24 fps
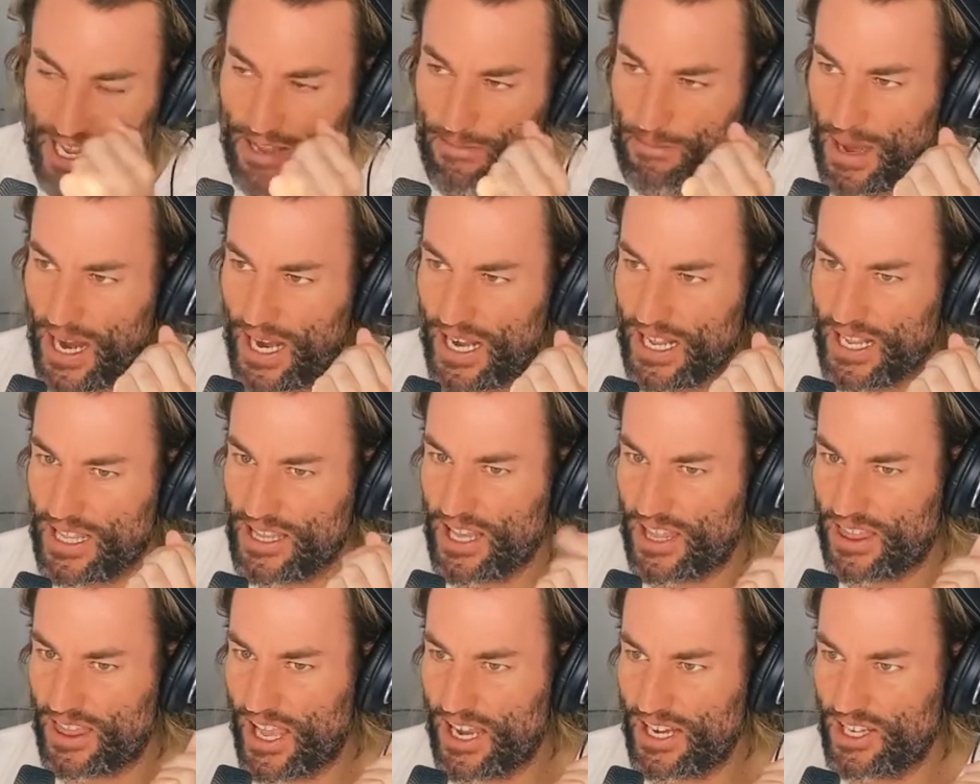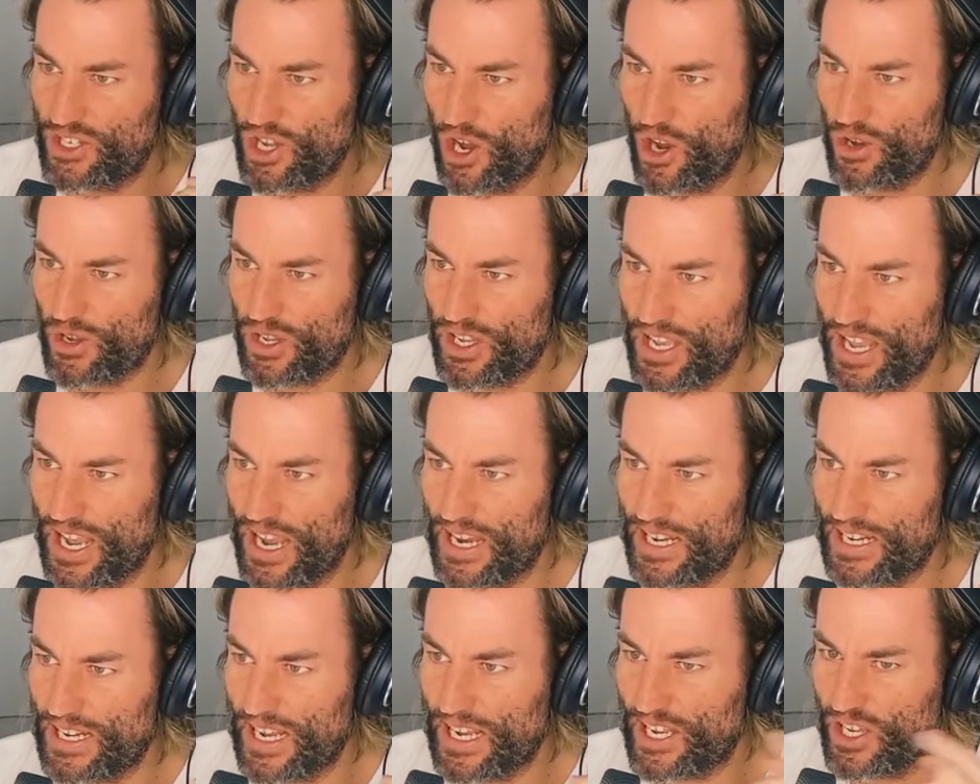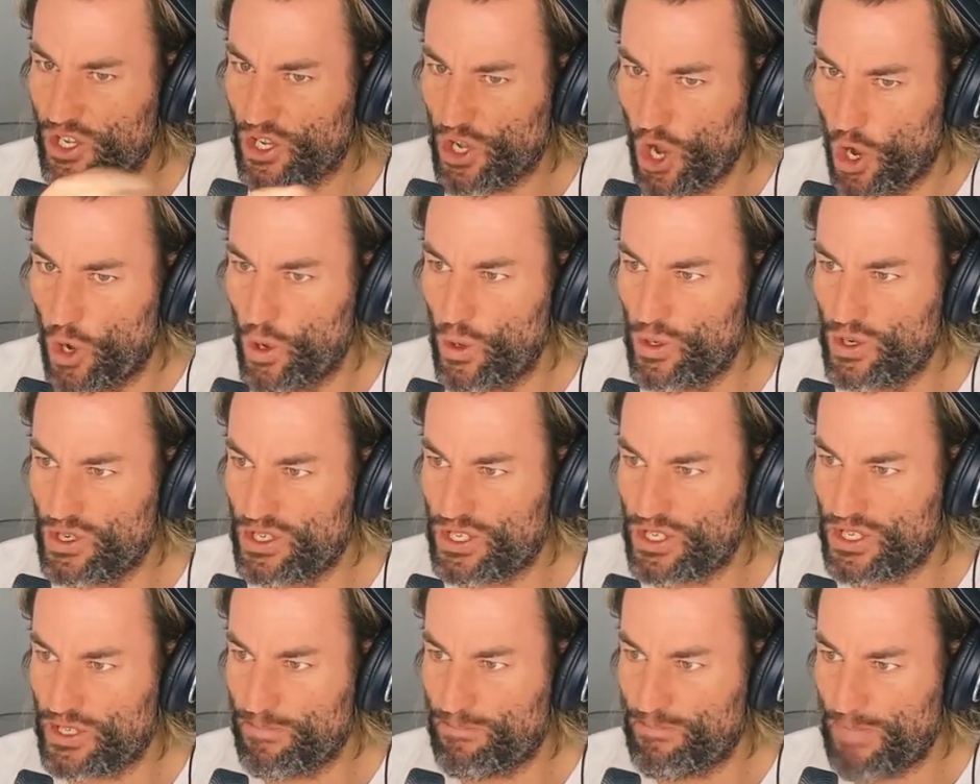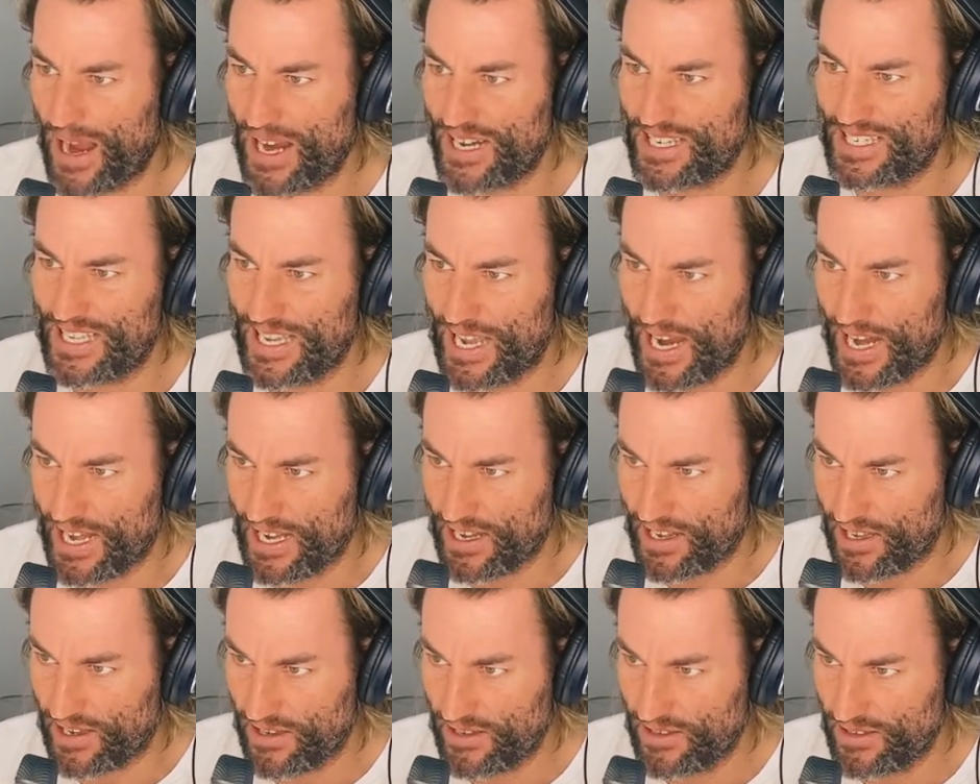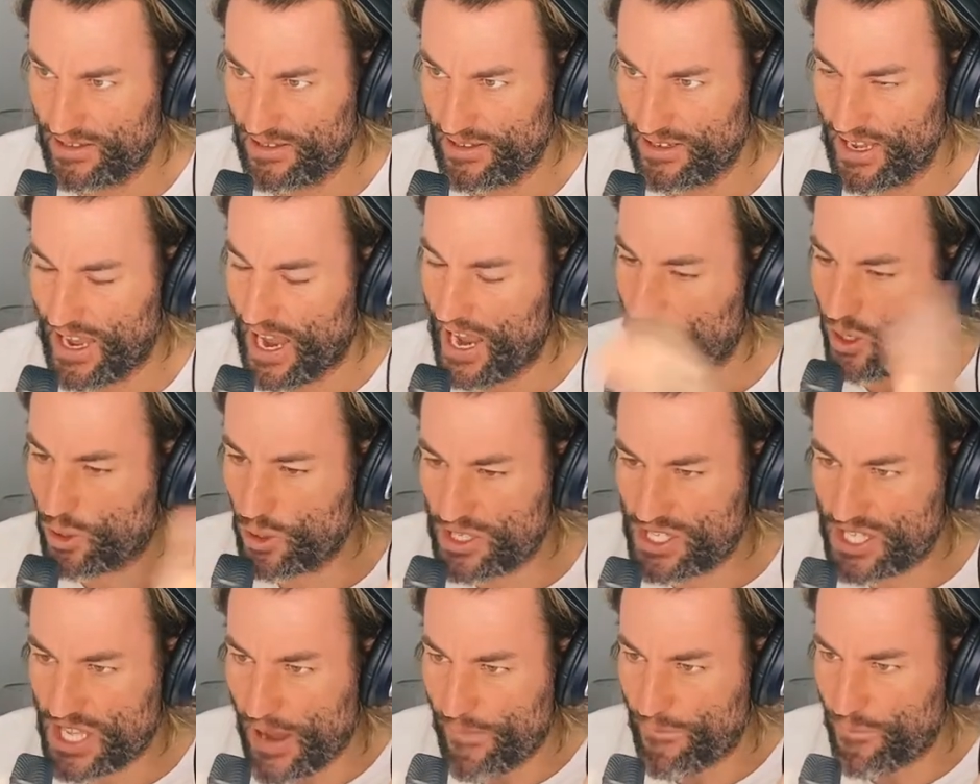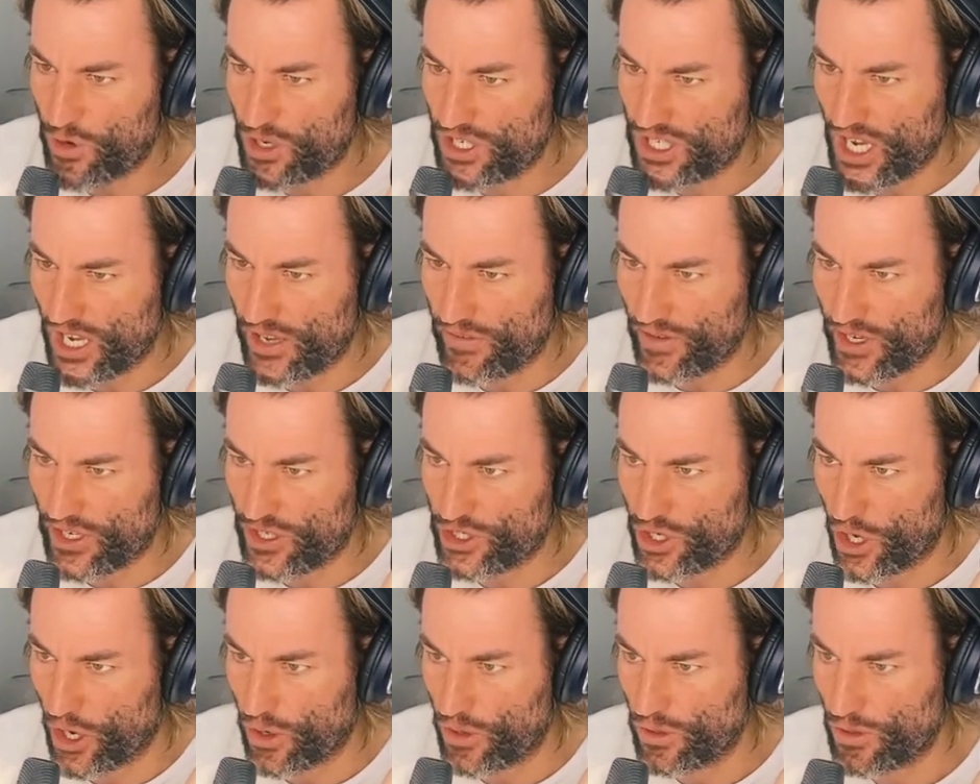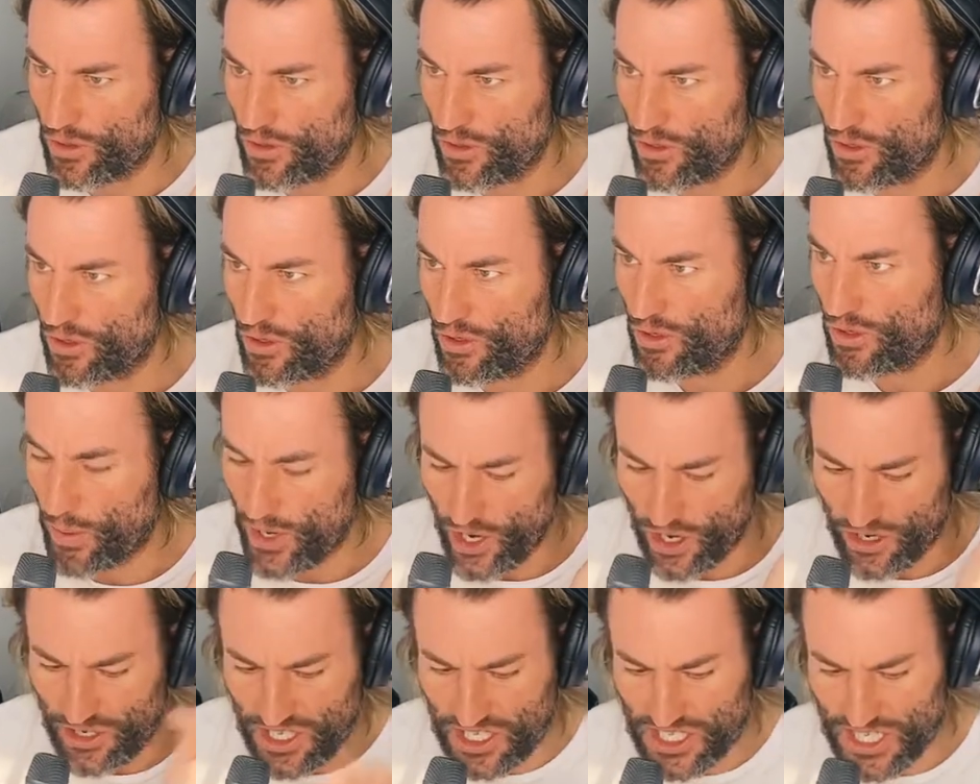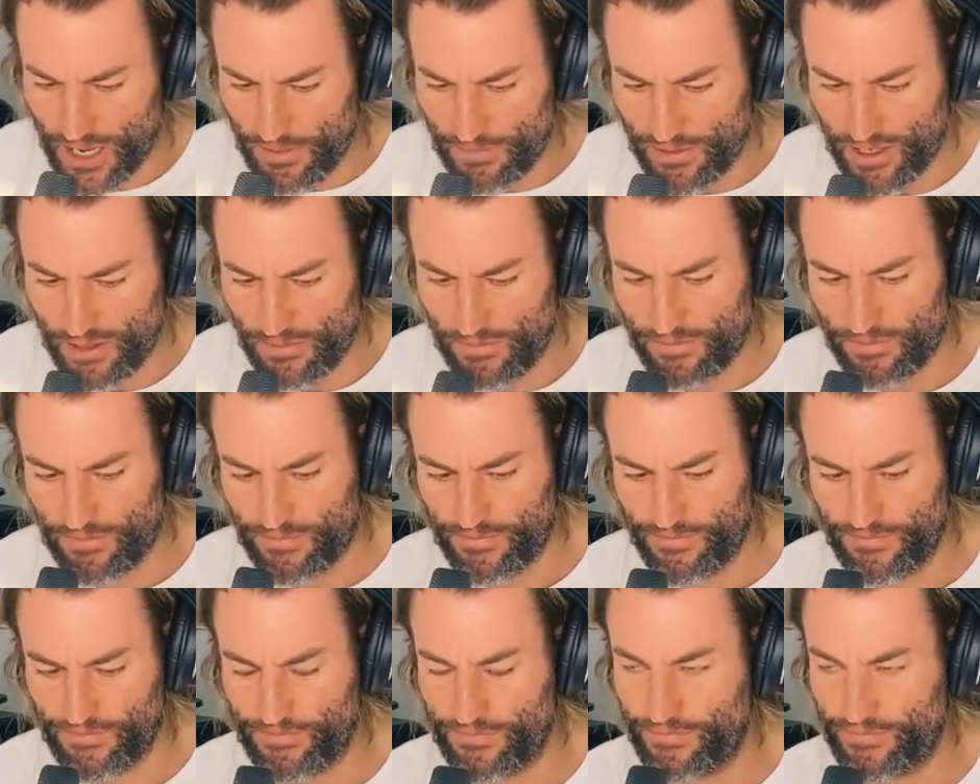any money that they don't get, it goes back to Eddie. How good's that for a TV show? Are we onto something?